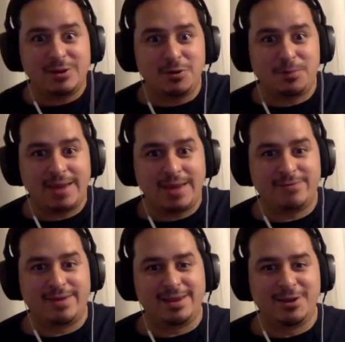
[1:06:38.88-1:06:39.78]
a page
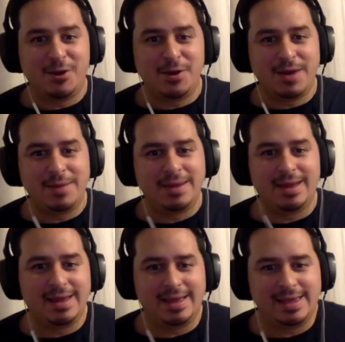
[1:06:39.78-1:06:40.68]
rate. I mean,
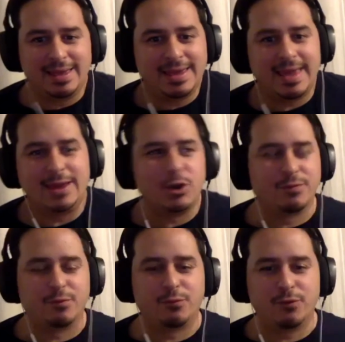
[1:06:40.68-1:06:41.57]
he can't do
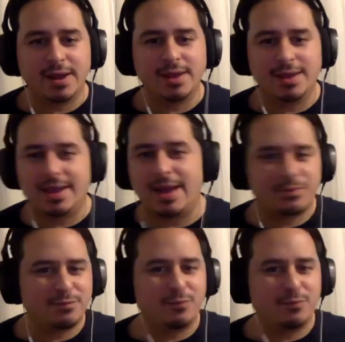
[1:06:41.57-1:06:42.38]
it for free. He got to put food